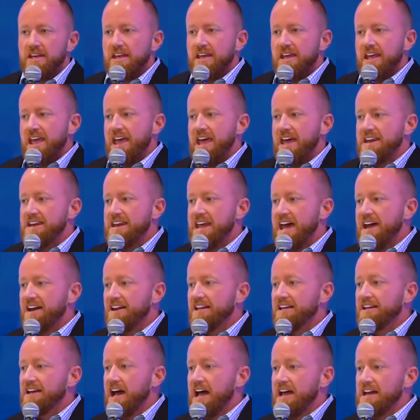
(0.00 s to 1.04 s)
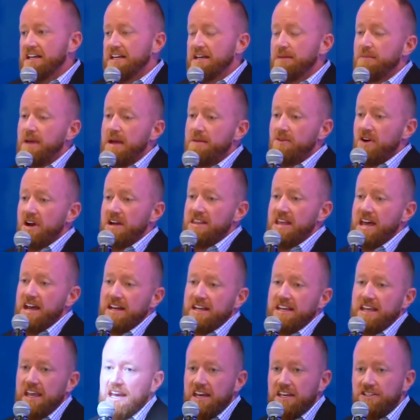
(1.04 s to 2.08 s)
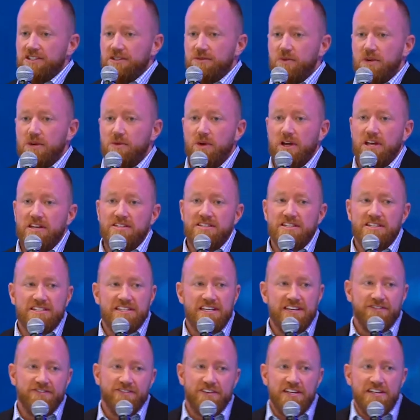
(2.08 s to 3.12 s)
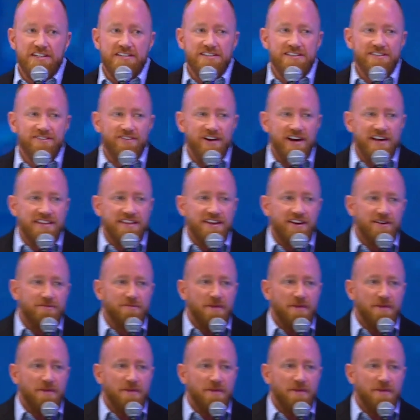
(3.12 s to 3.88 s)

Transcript: And Natalie and I, to commemorate that occasion, we went to Tiffany's right there in